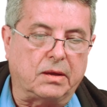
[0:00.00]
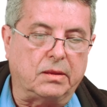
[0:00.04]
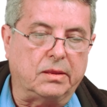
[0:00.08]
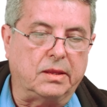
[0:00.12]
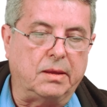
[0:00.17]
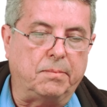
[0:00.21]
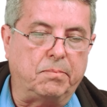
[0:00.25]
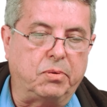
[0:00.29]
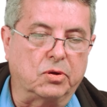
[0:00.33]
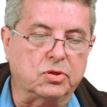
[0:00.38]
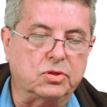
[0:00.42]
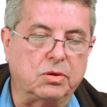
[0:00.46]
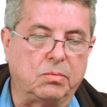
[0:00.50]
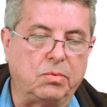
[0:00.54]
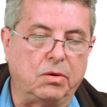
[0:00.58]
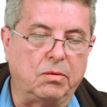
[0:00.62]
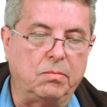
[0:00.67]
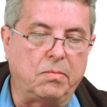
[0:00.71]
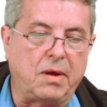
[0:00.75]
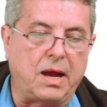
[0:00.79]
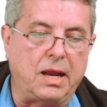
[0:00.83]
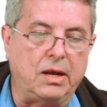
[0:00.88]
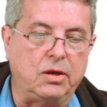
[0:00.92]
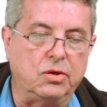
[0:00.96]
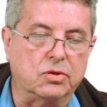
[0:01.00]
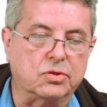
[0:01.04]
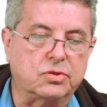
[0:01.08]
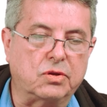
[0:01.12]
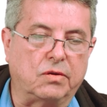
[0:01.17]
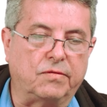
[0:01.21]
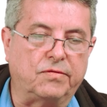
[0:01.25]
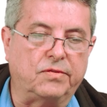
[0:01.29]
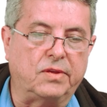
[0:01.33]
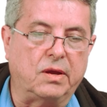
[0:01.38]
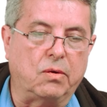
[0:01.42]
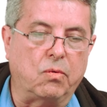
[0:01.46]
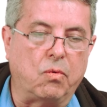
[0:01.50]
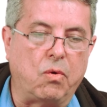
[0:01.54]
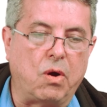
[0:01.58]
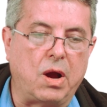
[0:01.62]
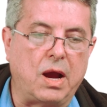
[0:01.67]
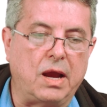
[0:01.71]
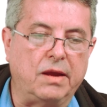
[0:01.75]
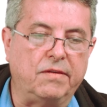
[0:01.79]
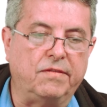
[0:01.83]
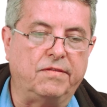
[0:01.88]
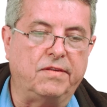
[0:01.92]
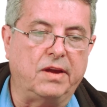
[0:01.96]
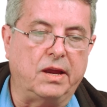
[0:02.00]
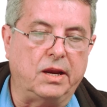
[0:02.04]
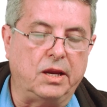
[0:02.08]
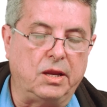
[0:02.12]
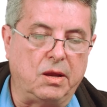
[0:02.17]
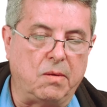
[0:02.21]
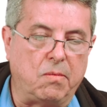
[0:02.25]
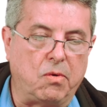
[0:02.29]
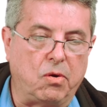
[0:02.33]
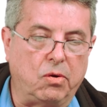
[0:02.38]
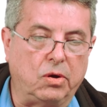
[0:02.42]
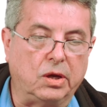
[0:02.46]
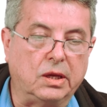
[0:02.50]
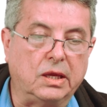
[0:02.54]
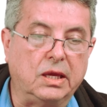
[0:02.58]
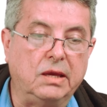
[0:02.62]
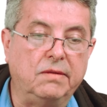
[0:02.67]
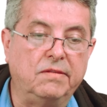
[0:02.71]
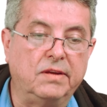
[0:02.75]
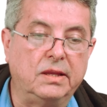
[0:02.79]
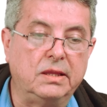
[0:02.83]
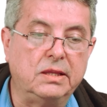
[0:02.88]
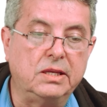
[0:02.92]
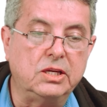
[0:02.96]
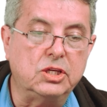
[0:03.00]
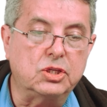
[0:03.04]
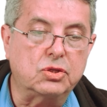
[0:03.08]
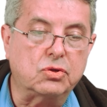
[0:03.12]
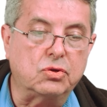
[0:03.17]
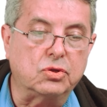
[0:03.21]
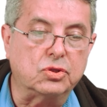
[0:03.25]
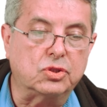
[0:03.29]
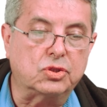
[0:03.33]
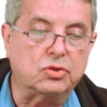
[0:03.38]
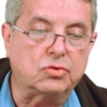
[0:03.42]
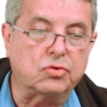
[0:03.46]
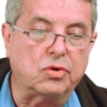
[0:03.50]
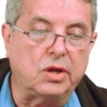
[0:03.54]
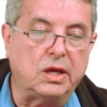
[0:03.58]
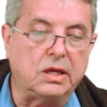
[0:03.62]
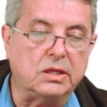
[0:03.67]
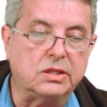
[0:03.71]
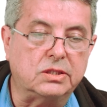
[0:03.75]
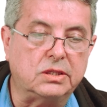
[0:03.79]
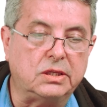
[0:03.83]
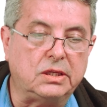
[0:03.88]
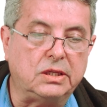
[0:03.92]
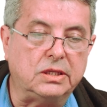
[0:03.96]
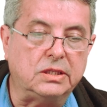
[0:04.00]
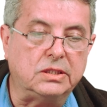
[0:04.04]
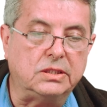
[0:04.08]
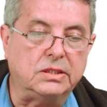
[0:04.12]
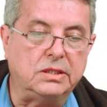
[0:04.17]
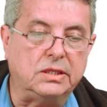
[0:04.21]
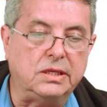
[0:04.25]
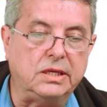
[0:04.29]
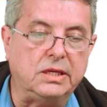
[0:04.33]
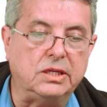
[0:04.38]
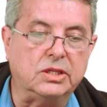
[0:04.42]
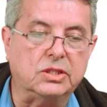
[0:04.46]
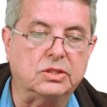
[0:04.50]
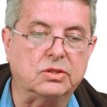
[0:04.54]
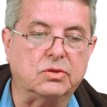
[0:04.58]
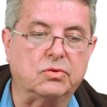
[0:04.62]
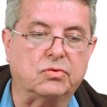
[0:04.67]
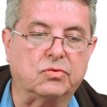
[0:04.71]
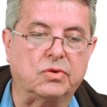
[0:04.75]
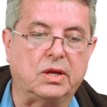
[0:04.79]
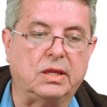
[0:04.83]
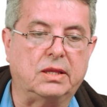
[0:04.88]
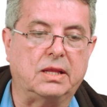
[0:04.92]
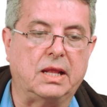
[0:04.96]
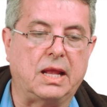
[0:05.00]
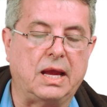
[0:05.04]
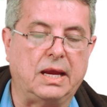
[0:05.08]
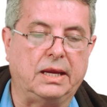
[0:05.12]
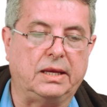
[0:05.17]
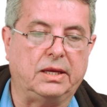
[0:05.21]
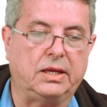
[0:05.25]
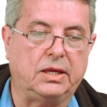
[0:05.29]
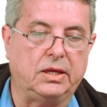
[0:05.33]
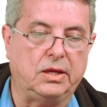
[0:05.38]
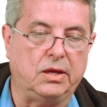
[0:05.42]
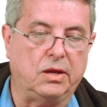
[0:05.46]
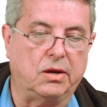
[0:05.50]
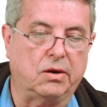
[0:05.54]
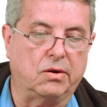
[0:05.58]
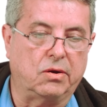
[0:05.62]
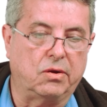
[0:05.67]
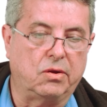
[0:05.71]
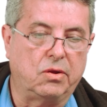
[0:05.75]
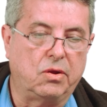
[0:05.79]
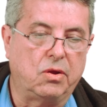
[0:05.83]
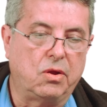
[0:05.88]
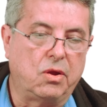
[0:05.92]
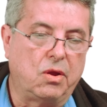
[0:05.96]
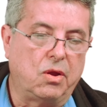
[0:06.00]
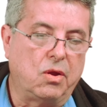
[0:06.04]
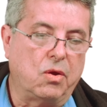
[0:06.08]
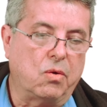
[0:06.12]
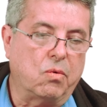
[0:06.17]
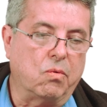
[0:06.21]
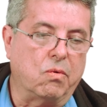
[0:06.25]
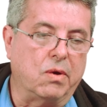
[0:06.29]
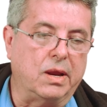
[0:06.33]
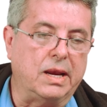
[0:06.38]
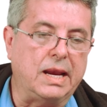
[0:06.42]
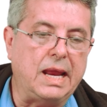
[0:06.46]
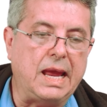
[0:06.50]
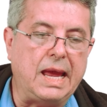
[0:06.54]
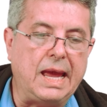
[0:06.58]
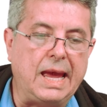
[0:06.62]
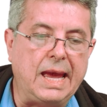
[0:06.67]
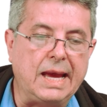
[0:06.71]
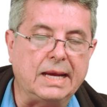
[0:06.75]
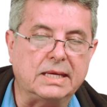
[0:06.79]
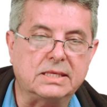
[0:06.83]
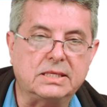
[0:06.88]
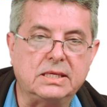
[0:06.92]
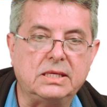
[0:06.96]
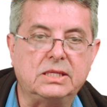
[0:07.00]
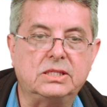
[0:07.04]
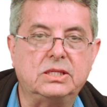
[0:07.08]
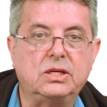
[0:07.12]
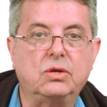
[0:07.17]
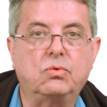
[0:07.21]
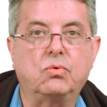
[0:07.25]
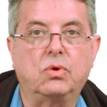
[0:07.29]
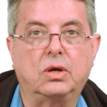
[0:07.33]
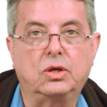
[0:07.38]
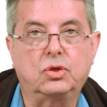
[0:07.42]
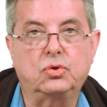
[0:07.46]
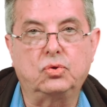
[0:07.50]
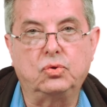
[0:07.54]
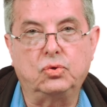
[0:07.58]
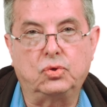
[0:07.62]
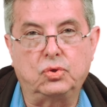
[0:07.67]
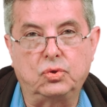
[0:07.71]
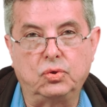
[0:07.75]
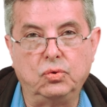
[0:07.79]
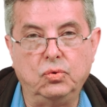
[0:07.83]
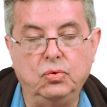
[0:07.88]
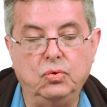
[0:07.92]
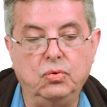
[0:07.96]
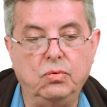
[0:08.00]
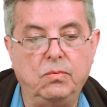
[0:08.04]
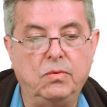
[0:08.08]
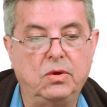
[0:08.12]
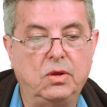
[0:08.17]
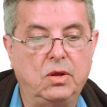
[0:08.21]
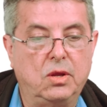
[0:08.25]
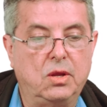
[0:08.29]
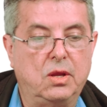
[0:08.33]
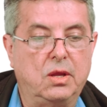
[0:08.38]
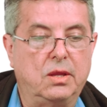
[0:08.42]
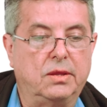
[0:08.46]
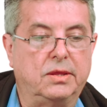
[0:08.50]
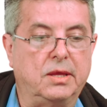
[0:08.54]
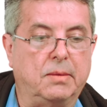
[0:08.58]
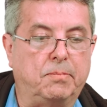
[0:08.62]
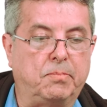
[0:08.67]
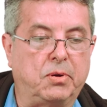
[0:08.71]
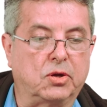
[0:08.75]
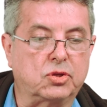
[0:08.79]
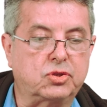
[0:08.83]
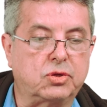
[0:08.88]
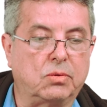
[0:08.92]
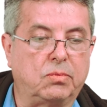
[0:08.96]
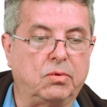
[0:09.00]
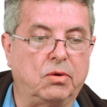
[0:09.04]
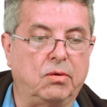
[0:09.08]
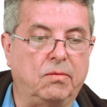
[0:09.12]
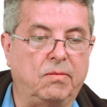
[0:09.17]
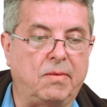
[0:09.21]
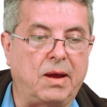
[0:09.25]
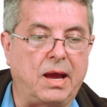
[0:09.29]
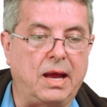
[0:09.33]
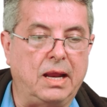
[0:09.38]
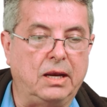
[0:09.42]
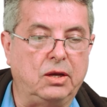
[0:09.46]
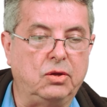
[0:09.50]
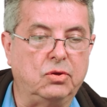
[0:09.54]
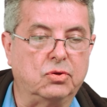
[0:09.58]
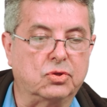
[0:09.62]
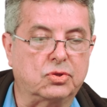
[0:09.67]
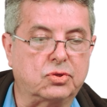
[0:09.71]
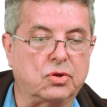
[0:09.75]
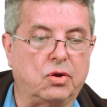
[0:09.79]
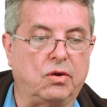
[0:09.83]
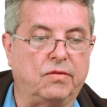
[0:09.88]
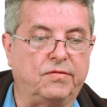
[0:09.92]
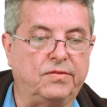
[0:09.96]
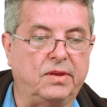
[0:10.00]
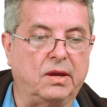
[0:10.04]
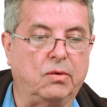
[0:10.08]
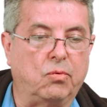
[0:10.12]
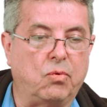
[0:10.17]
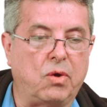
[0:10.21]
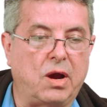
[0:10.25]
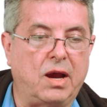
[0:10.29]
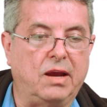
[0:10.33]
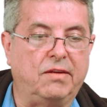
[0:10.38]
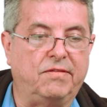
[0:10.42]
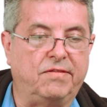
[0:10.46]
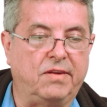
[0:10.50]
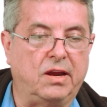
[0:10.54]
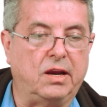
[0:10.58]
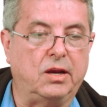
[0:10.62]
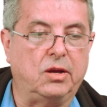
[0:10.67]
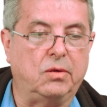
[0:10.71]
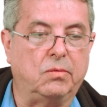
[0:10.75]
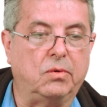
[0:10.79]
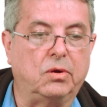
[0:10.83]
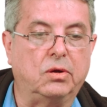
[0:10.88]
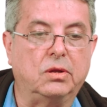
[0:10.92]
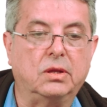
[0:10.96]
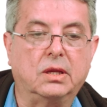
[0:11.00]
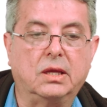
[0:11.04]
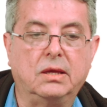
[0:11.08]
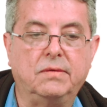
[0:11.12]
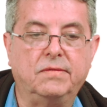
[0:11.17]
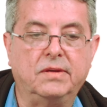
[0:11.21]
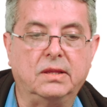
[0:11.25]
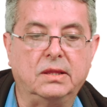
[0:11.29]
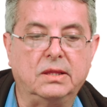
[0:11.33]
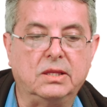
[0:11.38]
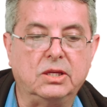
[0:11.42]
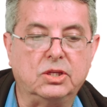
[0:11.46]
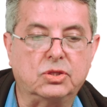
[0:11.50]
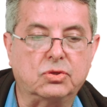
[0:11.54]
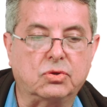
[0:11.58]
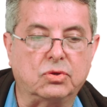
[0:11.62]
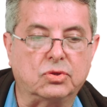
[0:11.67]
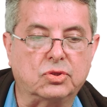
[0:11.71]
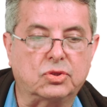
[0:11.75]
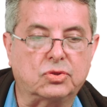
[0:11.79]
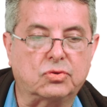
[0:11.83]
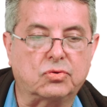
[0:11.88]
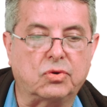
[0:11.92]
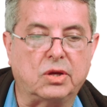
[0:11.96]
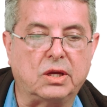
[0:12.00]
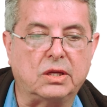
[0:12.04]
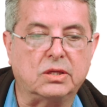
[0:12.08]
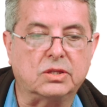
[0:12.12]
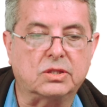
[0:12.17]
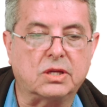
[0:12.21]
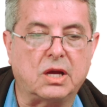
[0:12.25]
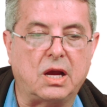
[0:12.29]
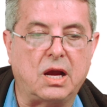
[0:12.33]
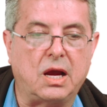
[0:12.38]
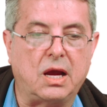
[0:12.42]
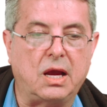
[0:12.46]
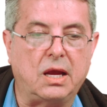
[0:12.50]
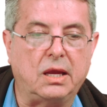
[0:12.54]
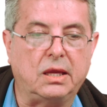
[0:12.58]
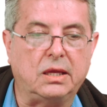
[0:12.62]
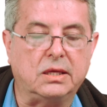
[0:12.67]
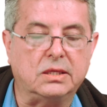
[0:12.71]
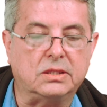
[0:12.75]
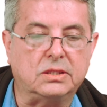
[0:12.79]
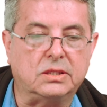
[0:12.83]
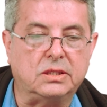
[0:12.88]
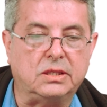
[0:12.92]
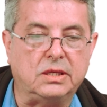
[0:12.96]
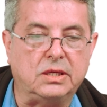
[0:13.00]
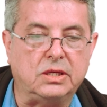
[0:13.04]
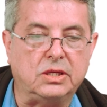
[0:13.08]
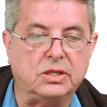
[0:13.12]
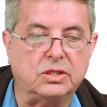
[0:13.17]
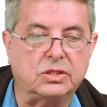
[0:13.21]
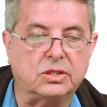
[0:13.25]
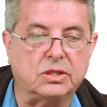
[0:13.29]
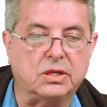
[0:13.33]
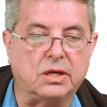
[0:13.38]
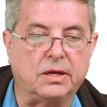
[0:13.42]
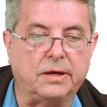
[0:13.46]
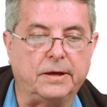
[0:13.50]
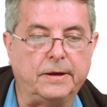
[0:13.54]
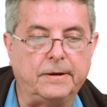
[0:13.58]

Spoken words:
The possible values of the y variable given these constraints is this red line here. When x is equal to 2, the possible values of the y variable given these constraints is this